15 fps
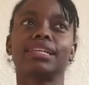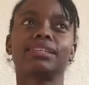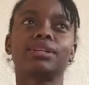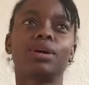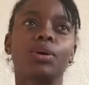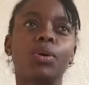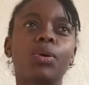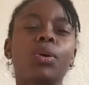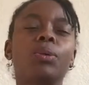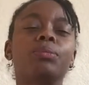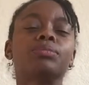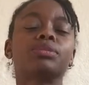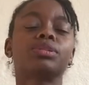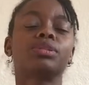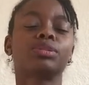The
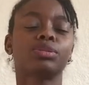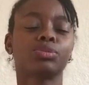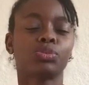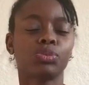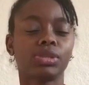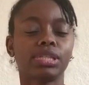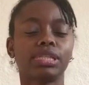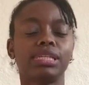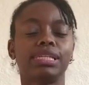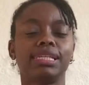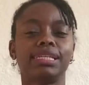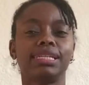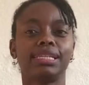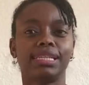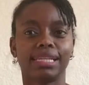homes looked
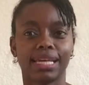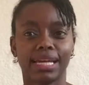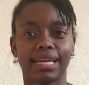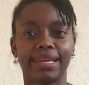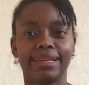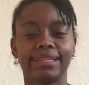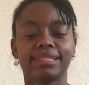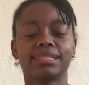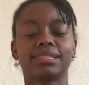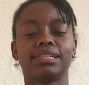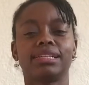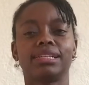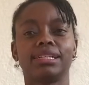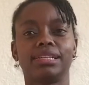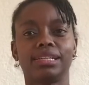really nice,
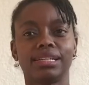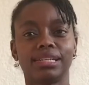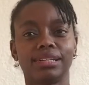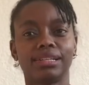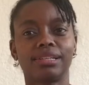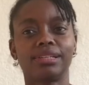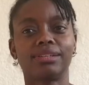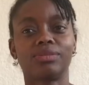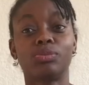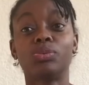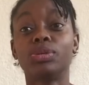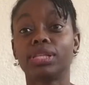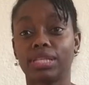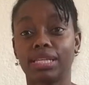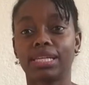
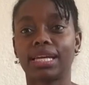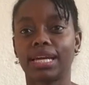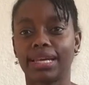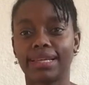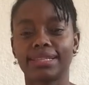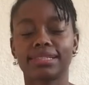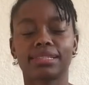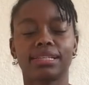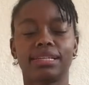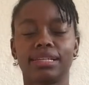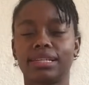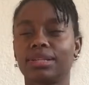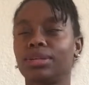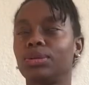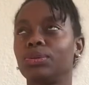really nice.
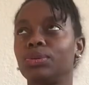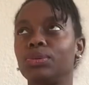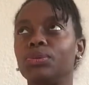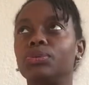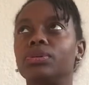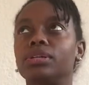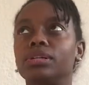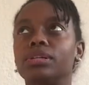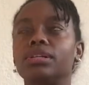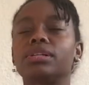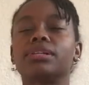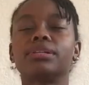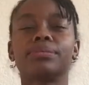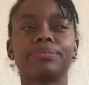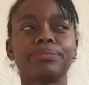You
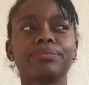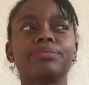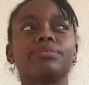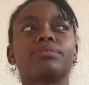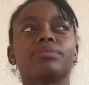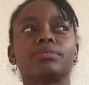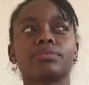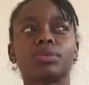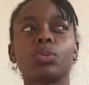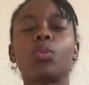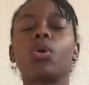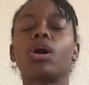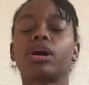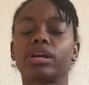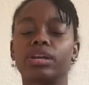will,
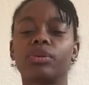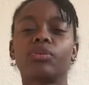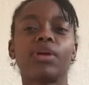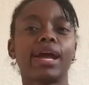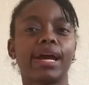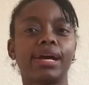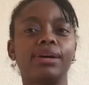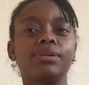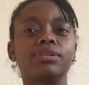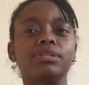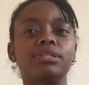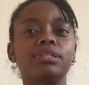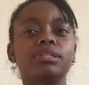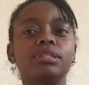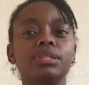walking
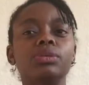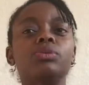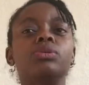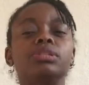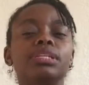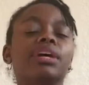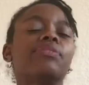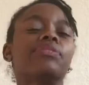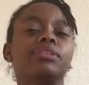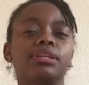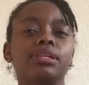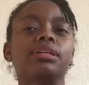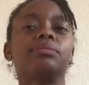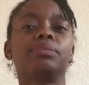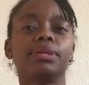around, you will
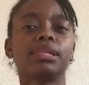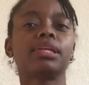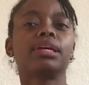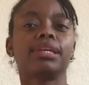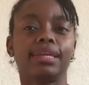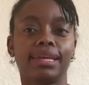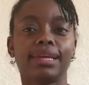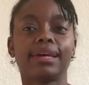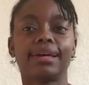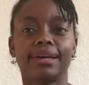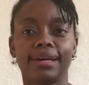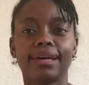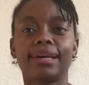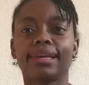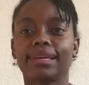definitely be yeah,
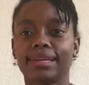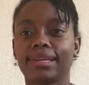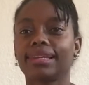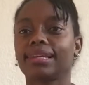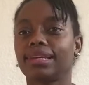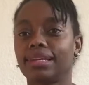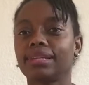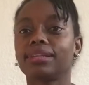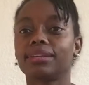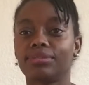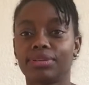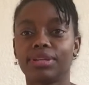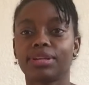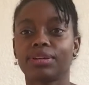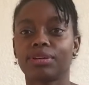I could live
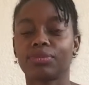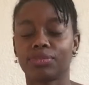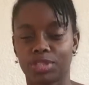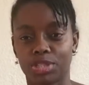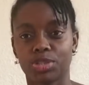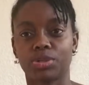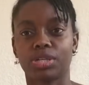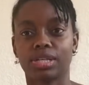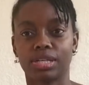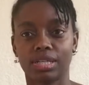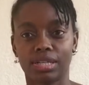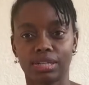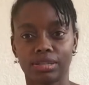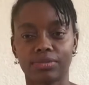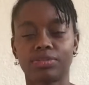here for sure.
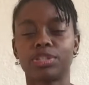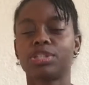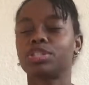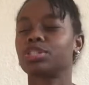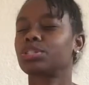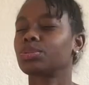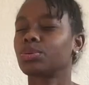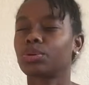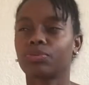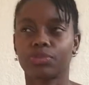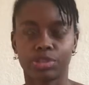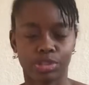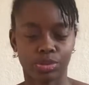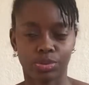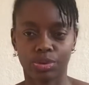For sure.
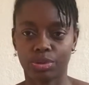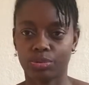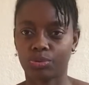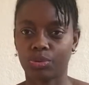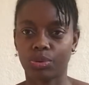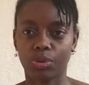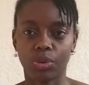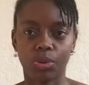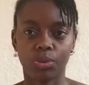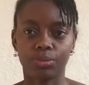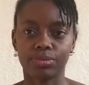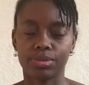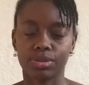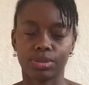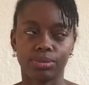The row
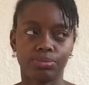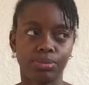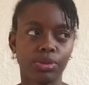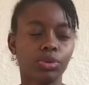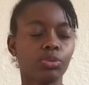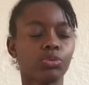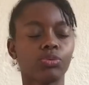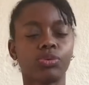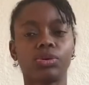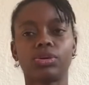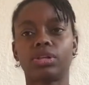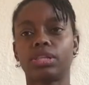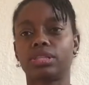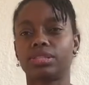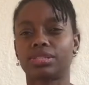homes are
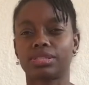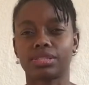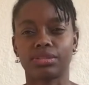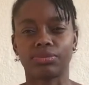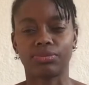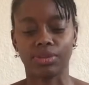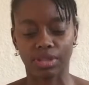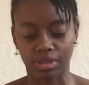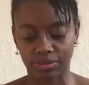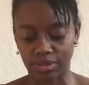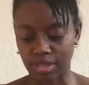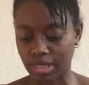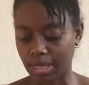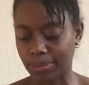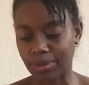beautiful and just the feel of
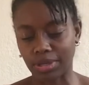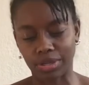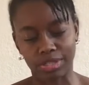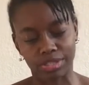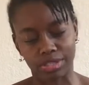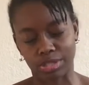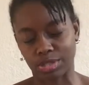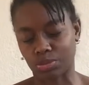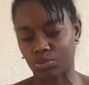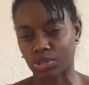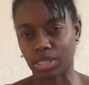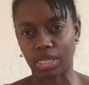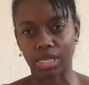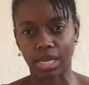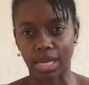the neighborhood is just
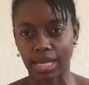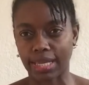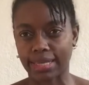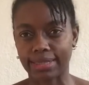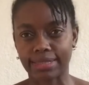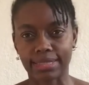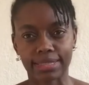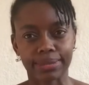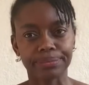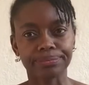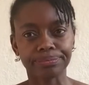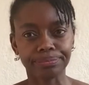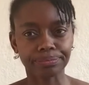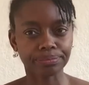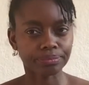really nice.
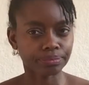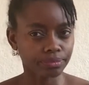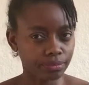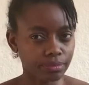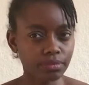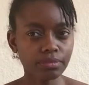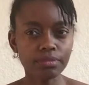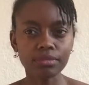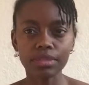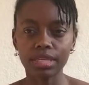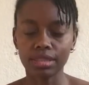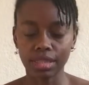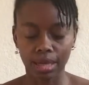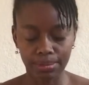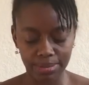
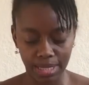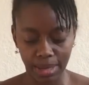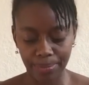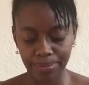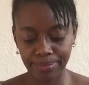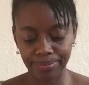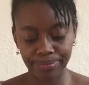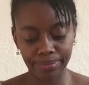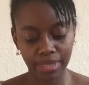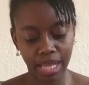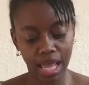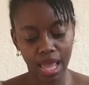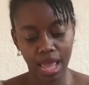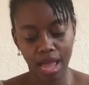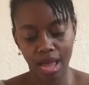Thumbs up.
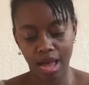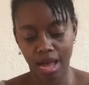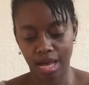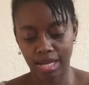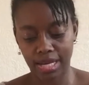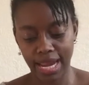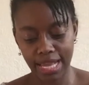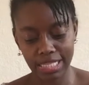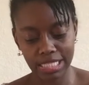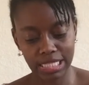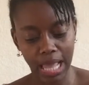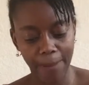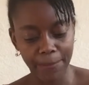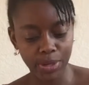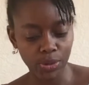
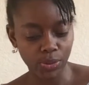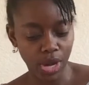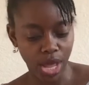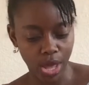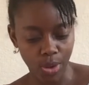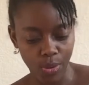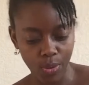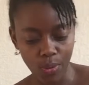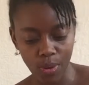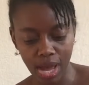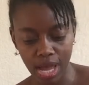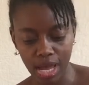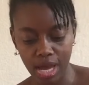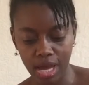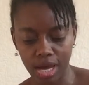Next pro
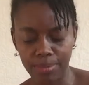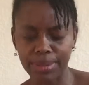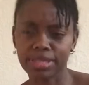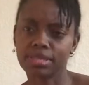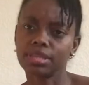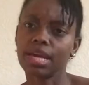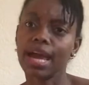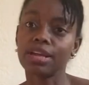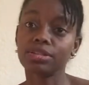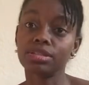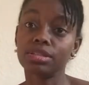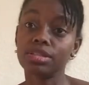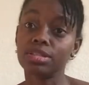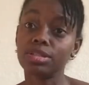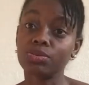is actually
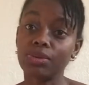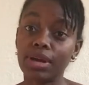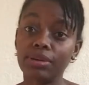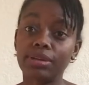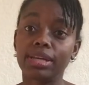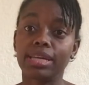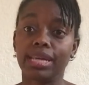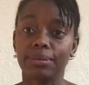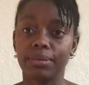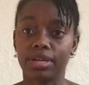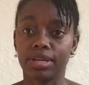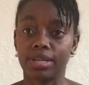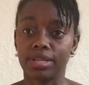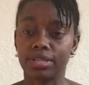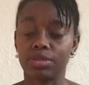the surrounding neighborhood.